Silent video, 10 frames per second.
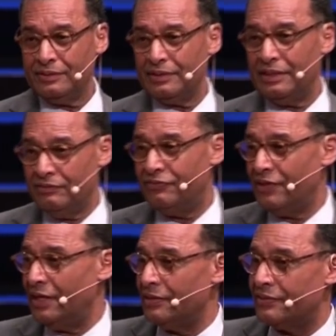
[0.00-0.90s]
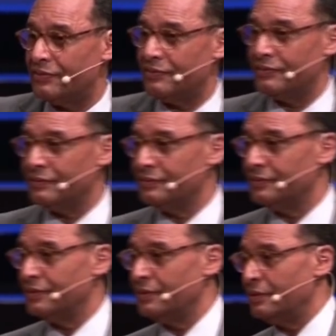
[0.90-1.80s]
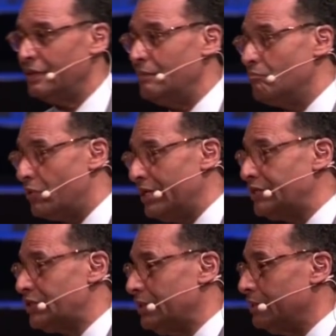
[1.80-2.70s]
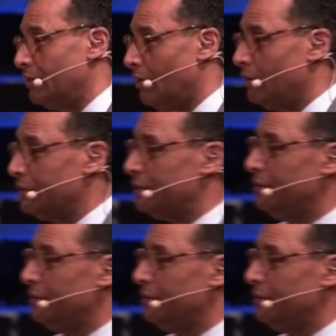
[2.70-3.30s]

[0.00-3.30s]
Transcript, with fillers: in faith embracing all that